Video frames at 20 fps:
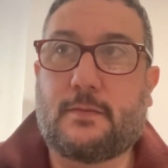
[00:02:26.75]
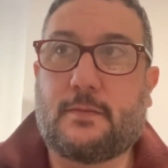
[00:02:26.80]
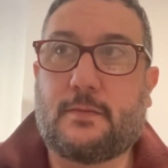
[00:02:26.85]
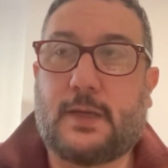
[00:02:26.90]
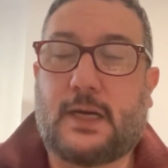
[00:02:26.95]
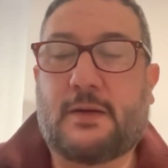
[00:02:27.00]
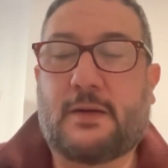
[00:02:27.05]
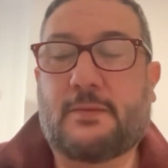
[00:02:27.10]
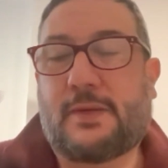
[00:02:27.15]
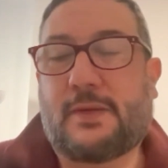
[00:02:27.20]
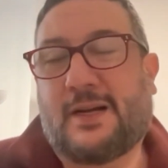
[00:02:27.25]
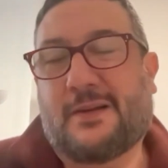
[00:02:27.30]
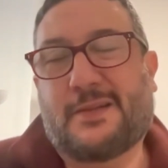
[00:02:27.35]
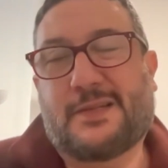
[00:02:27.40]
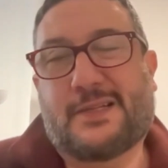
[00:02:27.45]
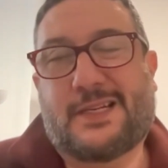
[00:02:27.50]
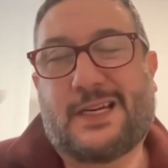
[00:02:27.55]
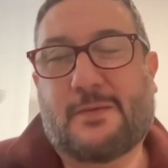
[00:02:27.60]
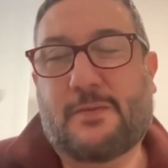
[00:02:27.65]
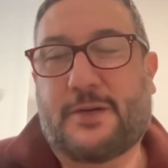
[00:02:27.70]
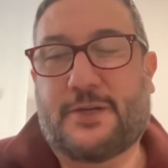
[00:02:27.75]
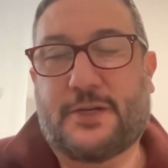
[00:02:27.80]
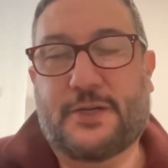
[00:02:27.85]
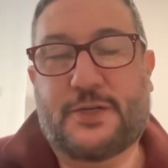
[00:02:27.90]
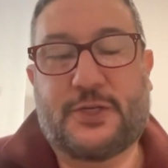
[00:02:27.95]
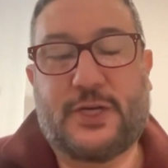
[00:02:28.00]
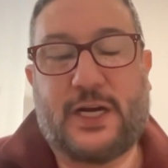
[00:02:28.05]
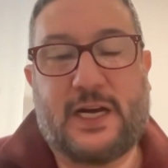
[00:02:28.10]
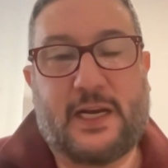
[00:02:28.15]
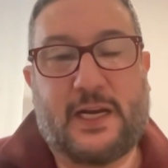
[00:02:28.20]
I'll stick with just
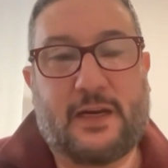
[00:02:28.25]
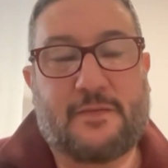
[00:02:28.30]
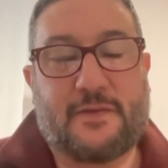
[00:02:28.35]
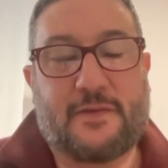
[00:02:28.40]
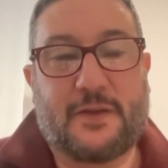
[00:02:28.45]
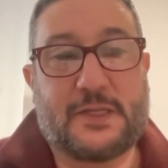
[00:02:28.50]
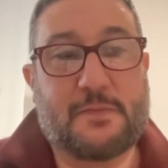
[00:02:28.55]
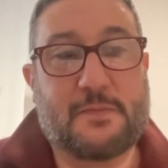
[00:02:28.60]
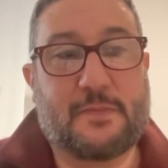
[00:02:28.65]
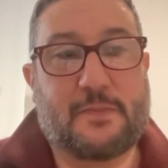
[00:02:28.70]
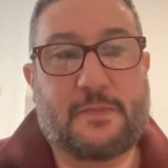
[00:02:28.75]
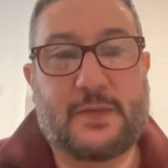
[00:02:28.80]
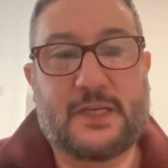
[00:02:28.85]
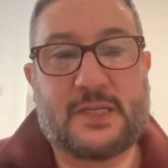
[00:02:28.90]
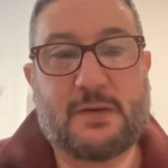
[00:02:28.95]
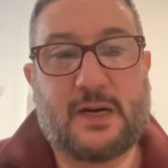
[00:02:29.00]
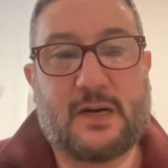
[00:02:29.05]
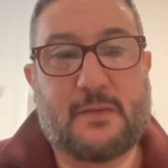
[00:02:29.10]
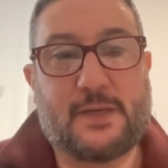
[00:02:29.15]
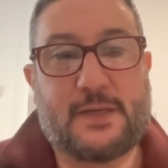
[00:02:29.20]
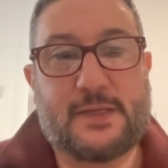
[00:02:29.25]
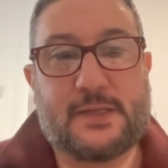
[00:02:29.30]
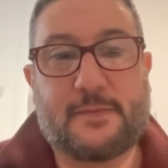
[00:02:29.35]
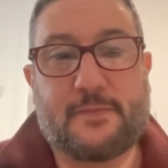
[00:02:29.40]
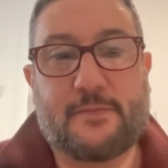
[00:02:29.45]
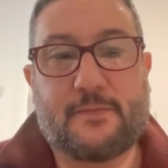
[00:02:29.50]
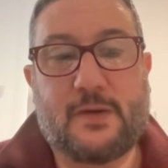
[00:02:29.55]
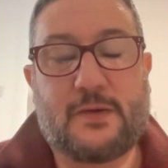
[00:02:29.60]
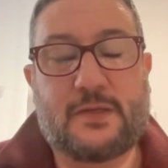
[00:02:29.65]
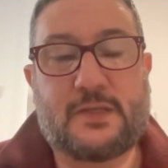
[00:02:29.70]
Channing for this
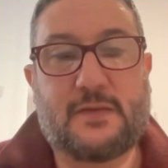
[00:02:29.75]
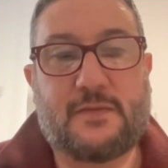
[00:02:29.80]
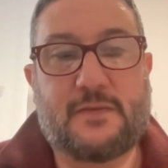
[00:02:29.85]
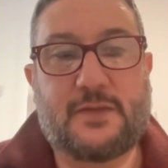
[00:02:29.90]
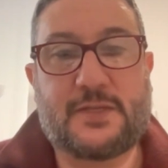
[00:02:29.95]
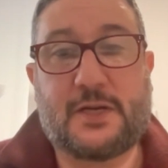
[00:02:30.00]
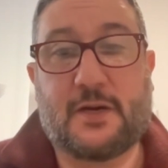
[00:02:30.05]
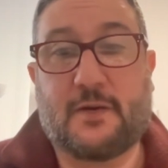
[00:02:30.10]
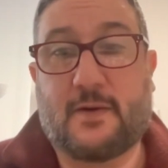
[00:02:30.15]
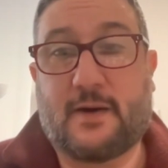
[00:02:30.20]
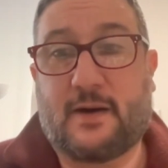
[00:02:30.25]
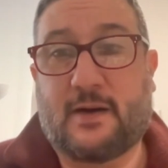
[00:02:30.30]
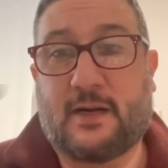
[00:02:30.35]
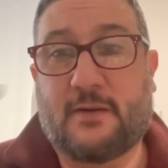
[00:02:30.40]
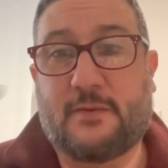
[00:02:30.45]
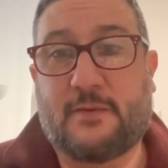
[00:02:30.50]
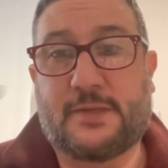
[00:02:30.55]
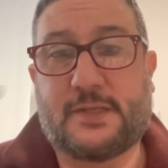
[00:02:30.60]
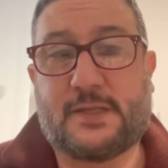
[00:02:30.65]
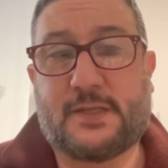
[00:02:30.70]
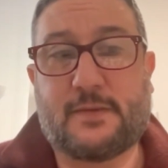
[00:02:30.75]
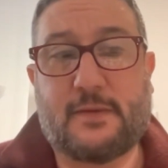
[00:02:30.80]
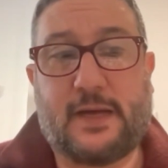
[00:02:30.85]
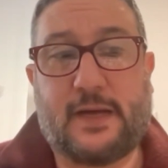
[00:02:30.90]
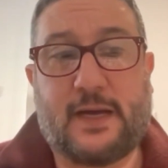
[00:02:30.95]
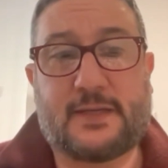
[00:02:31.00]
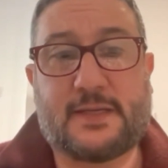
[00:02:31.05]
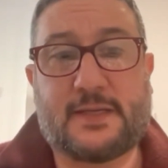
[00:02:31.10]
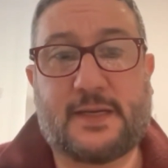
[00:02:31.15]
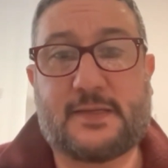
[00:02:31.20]
purpose. Most of his career, he was
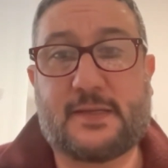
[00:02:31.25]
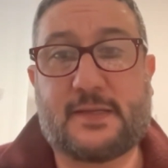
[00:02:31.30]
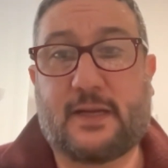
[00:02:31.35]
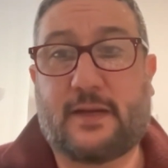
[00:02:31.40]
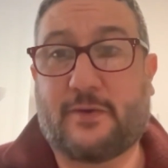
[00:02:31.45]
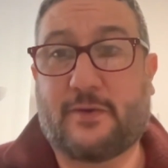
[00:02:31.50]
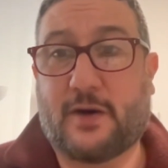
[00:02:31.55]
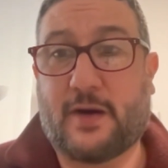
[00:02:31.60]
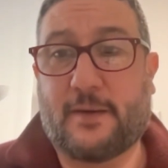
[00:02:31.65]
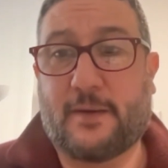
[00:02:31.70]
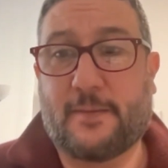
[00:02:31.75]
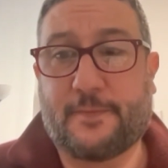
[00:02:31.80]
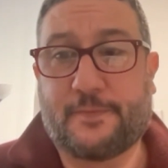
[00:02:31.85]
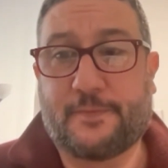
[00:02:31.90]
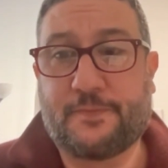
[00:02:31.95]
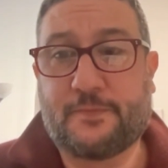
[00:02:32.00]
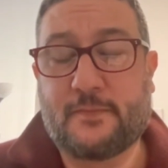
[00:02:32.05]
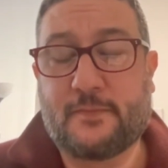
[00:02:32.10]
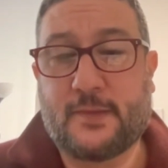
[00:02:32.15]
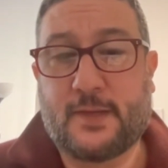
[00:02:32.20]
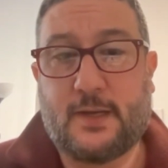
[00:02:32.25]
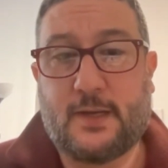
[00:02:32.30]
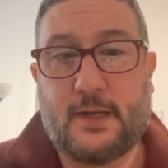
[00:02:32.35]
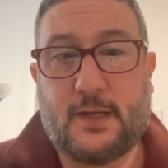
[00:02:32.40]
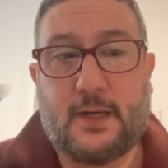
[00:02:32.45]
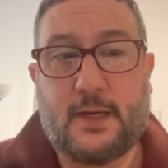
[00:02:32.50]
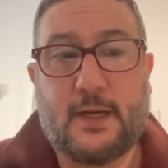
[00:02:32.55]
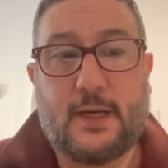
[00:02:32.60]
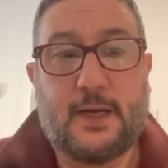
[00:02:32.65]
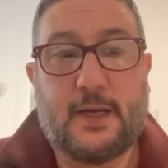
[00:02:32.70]
anti-slavery.
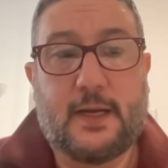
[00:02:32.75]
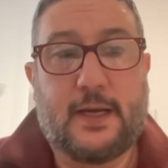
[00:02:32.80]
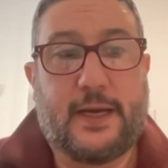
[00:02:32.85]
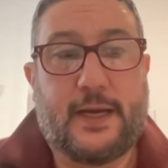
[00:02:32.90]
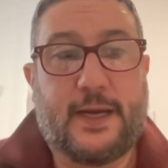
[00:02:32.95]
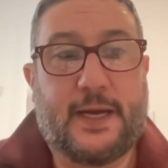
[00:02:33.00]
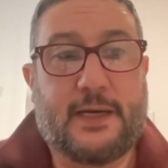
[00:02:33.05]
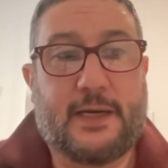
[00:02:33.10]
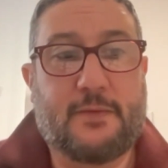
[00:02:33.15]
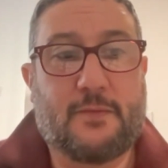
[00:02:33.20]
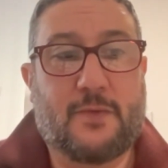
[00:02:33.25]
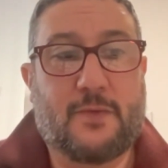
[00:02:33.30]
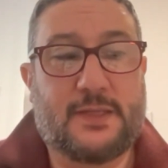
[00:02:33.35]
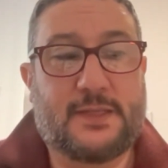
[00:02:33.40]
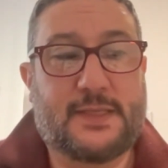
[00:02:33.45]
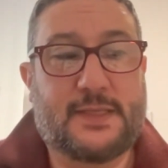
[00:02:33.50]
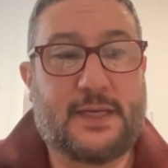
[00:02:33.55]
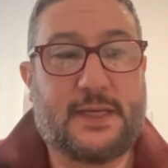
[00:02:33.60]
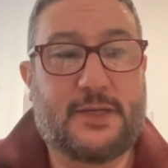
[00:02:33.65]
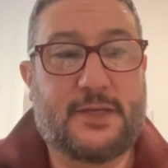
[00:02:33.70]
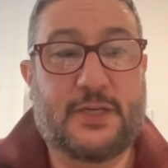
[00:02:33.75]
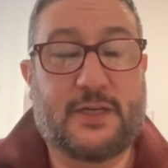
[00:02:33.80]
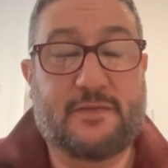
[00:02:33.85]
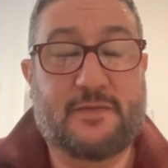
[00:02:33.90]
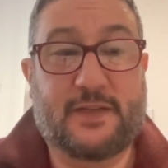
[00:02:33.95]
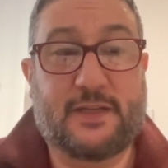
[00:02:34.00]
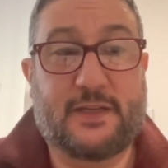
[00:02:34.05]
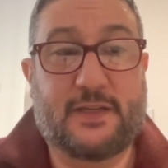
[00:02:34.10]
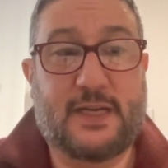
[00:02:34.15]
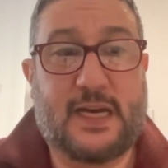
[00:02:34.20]
And once he
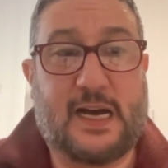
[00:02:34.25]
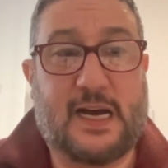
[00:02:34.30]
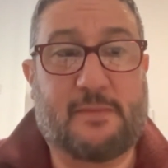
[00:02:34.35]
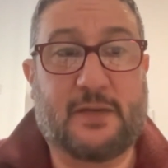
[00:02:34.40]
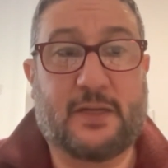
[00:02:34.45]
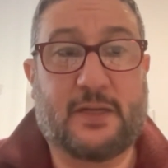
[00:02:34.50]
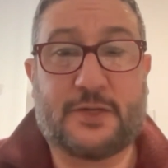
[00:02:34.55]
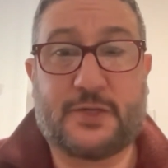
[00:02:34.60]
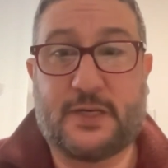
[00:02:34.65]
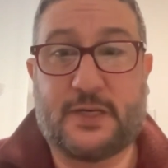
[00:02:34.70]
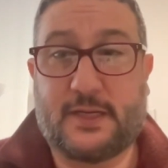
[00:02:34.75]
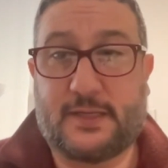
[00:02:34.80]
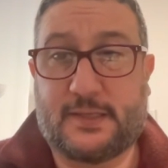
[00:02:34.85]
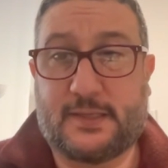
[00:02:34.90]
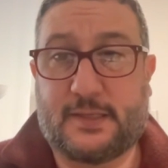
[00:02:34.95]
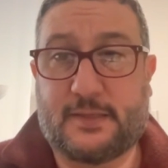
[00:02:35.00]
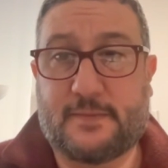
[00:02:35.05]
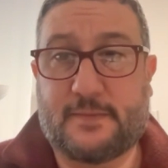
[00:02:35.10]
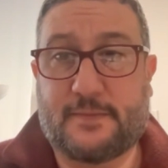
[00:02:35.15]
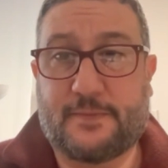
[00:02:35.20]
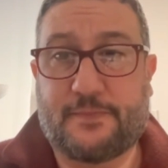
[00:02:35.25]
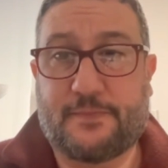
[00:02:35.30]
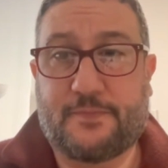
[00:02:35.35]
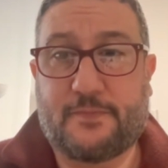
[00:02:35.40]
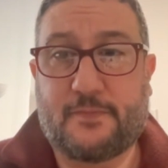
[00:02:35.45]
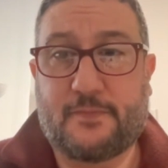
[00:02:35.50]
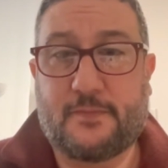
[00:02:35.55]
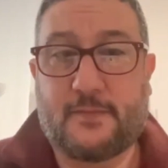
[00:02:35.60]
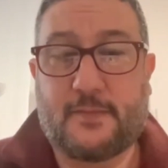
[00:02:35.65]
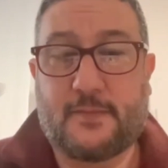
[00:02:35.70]
shifted to abolitionist,
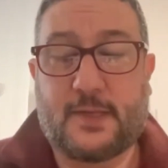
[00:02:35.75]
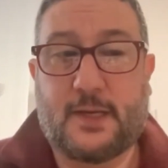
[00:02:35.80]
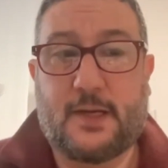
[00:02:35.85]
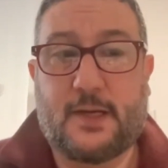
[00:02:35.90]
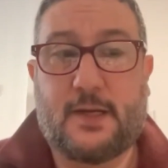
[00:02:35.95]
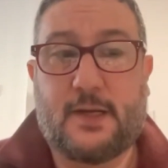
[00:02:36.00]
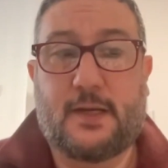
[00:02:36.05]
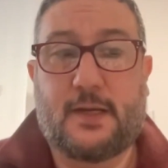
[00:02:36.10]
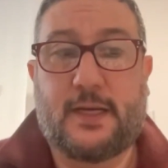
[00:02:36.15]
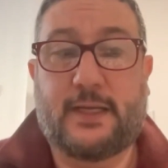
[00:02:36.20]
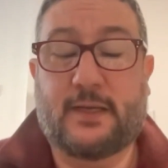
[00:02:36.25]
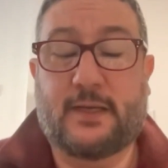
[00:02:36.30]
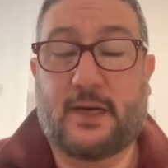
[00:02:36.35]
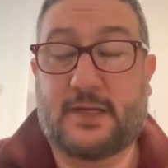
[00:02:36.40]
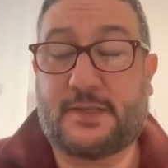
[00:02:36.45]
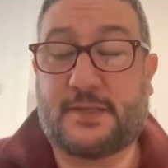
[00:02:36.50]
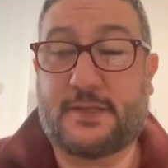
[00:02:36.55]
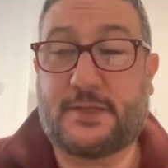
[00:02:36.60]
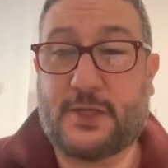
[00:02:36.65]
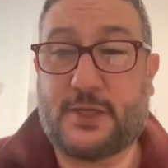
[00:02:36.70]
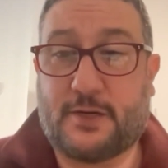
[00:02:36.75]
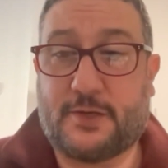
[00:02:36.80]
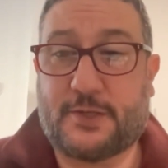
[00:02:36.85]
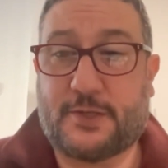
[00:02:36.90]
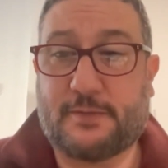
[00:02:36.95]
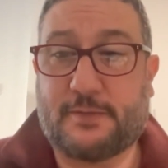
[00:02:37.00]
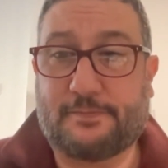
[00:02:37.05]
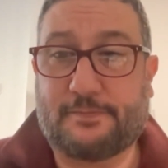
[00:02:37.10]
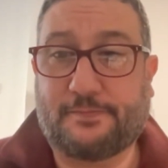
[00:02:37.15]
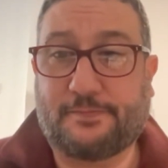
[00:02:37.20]
he lost his
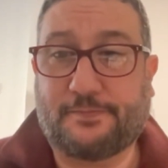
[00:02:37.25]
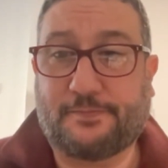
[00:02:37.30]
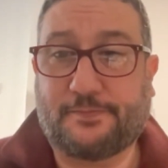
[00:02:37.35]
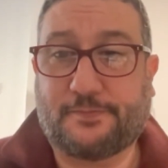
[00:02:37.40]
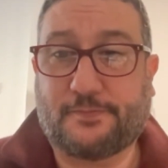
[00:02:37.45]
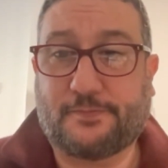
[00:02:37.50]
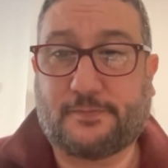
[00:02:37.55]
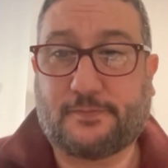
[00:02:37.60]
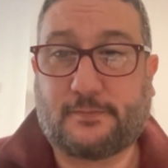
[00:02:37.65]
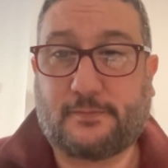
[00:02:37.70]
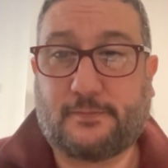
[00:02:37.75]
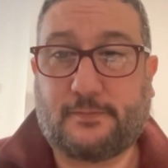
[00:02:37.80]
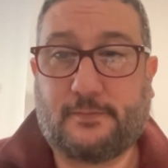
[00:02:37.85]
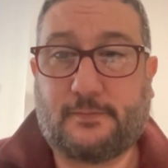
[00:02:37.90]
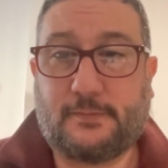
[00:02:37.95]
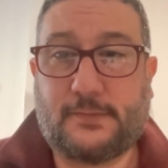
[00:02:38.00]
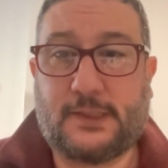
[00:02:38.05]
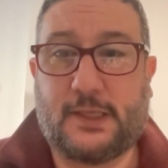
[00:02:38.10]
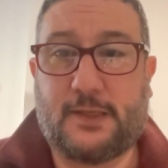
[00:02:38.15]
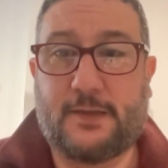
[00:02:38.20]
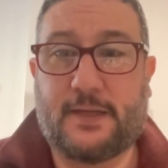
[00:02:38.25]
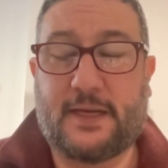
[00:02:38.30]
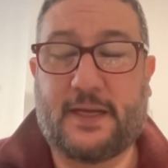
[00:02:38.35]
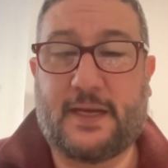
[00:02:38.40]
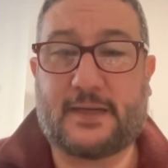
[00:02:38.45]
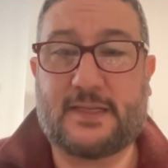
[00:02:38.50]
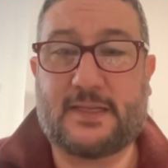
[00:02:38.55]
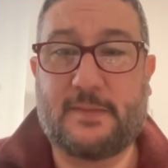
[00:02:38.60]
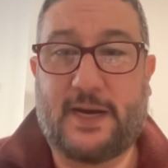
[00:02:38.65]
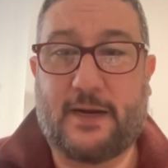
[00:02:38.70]
church. They
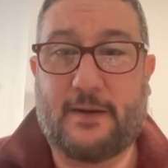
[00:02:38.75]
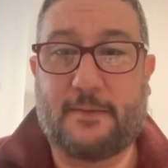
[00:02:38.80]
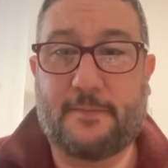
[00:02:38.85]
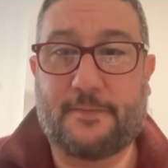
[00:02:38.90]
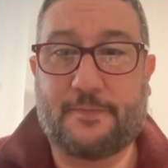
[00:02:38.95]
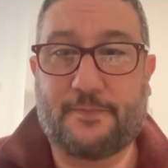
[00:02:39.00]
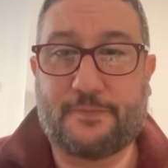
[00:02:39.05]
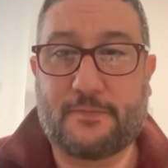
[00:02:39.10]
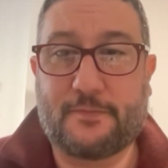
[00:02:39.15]
kicked him out.